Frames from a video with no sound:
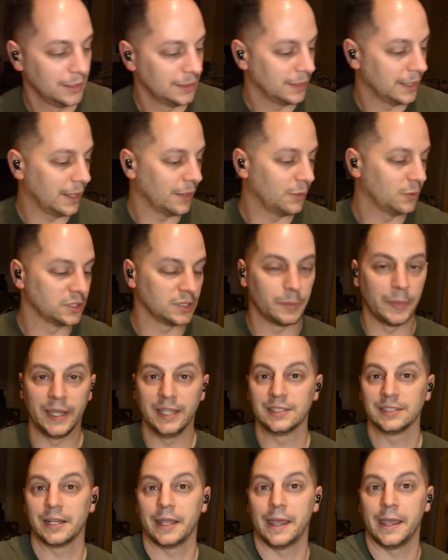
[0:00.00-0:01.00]
That was
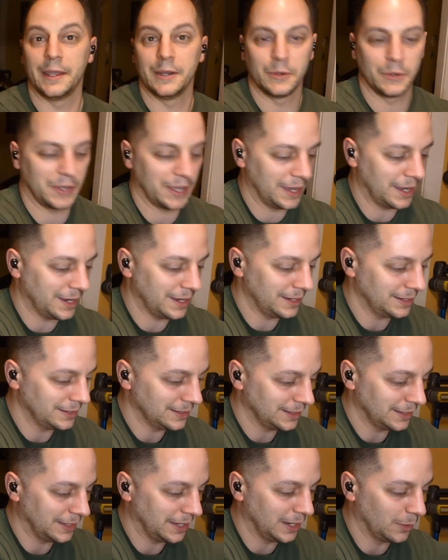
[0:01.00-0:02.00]
amazing. A-OK.
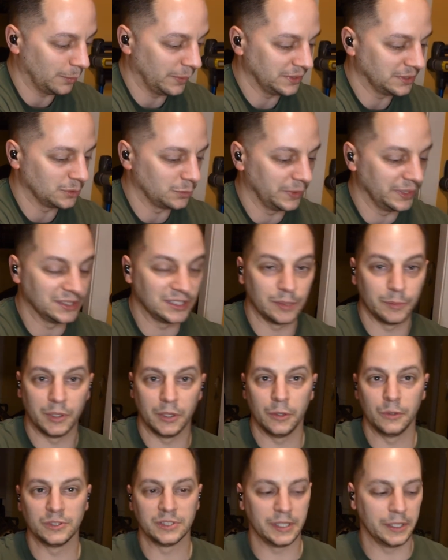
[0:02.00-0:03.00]
Can't wait to read some
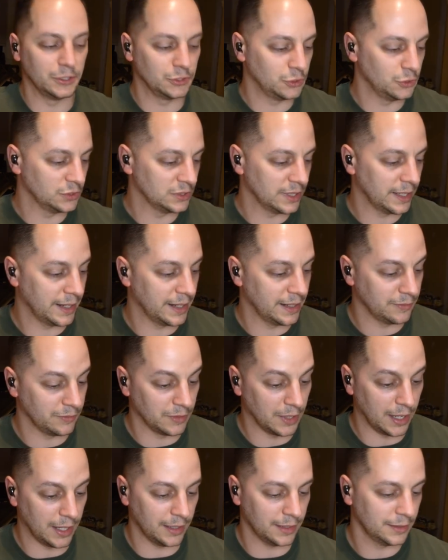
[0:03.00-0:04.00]
of those issues that I have
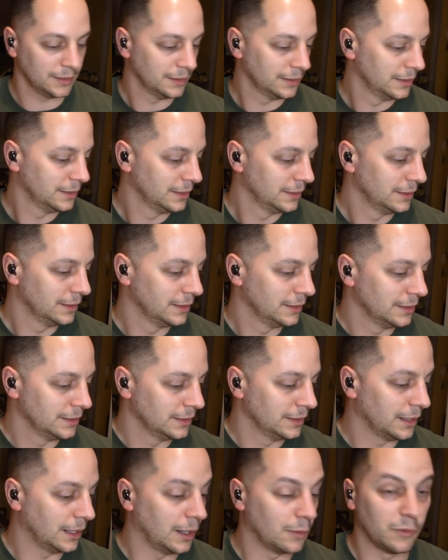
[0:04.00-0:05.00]
not
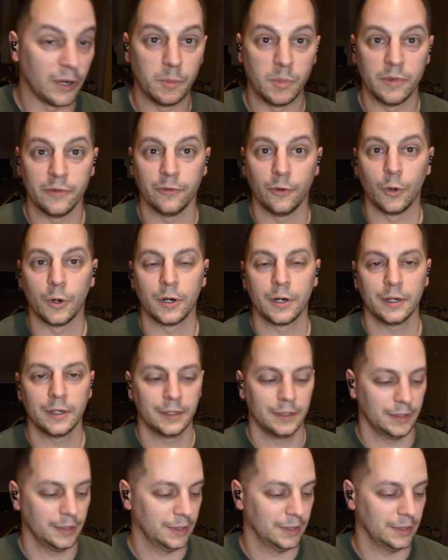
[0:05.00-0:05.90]
read before.